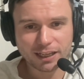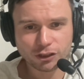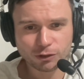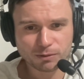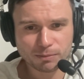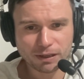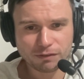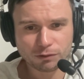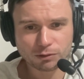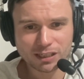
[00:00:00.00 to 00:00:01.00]
He dropped to
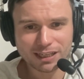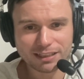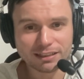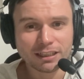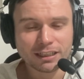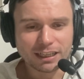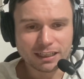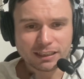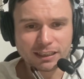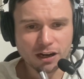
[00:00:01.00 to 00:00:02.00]
P14
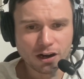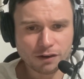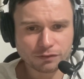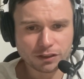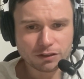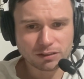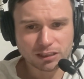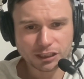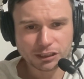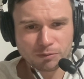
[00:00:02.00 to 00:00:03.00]
in the afternoon
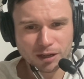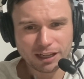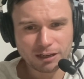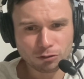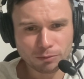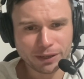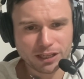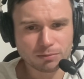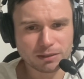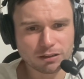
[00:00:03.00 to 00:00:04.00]
session where they all
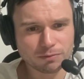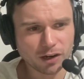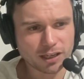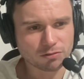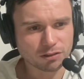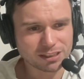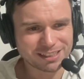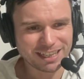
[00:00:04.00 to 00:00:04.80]
appeared to be doing race runs.